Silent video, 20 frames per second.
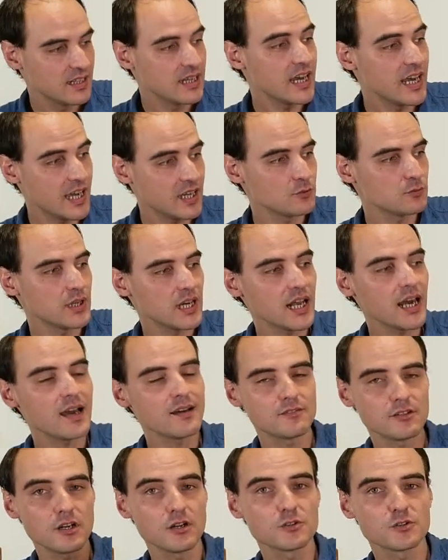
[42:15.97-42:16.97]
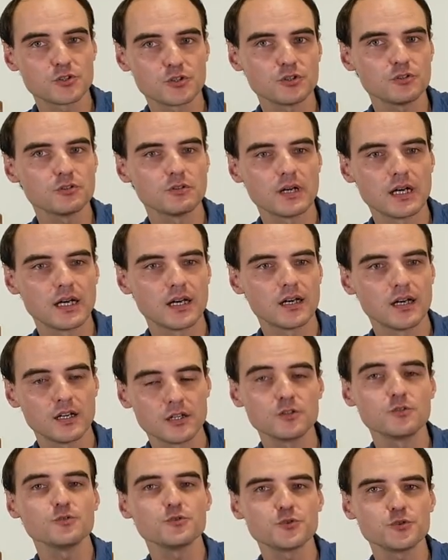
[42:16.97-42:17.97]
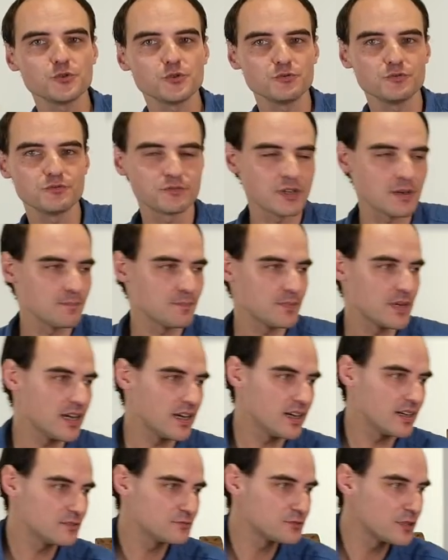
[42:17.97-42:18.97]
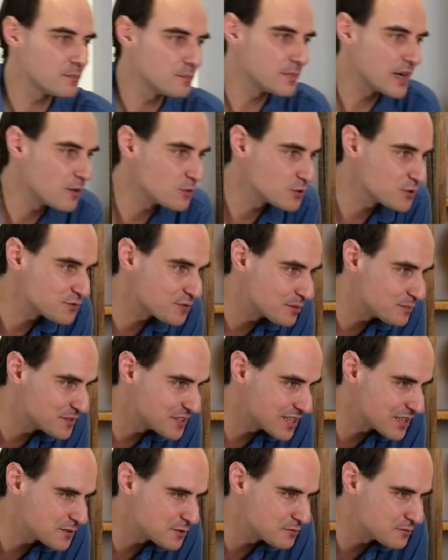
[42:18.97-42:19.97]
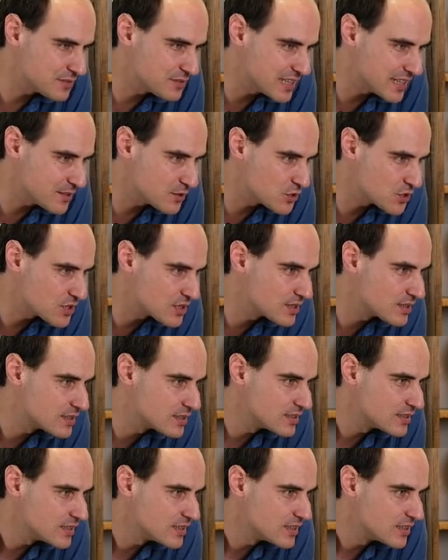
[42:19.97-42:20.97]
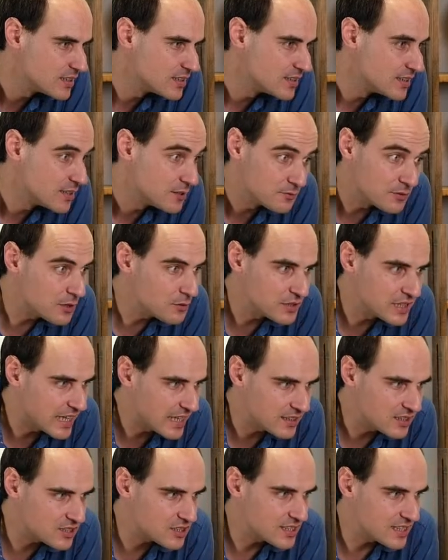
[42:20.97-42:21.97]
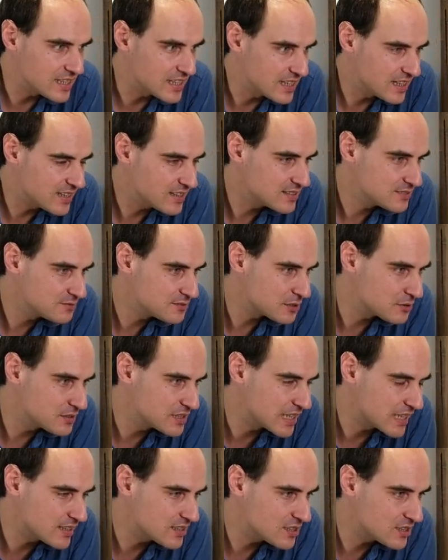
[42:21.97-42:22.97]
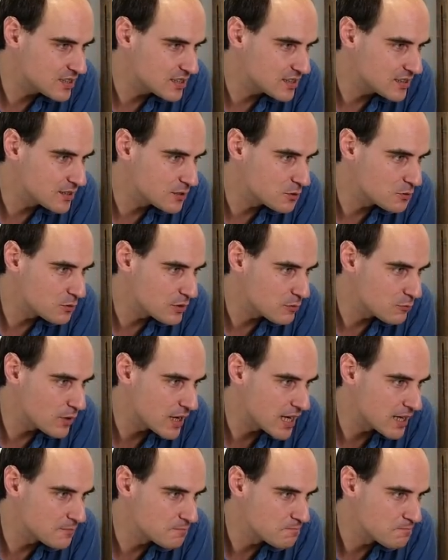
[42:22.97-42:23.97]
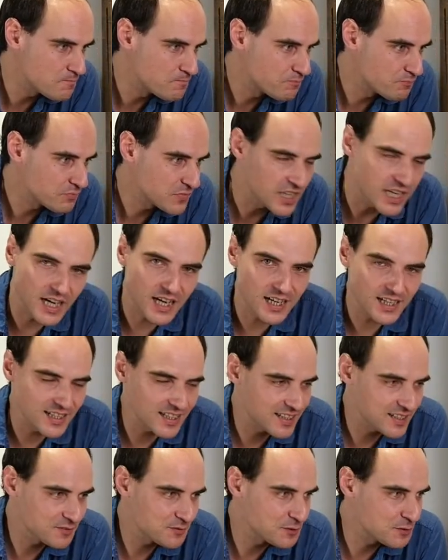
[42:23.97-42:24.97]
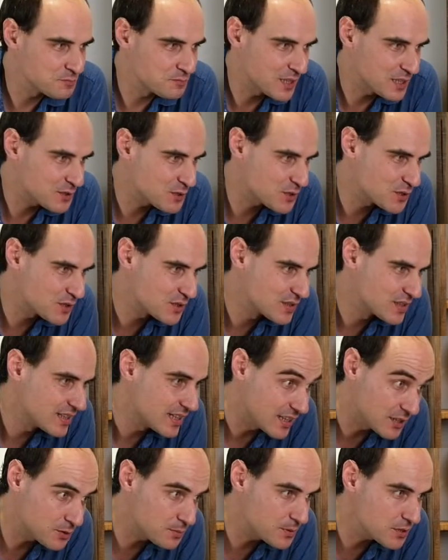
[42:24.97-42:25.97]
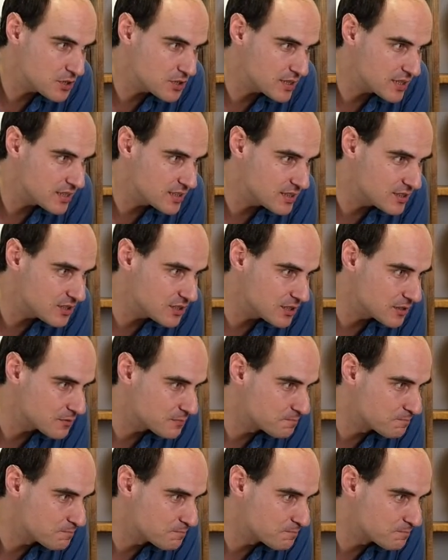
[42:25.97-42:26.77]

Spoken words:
And we'll have also a gushu from Laos, from another village. Very nice tea, huh? Very nice tea, the Huehua. Yeah, I like very much, especially this year.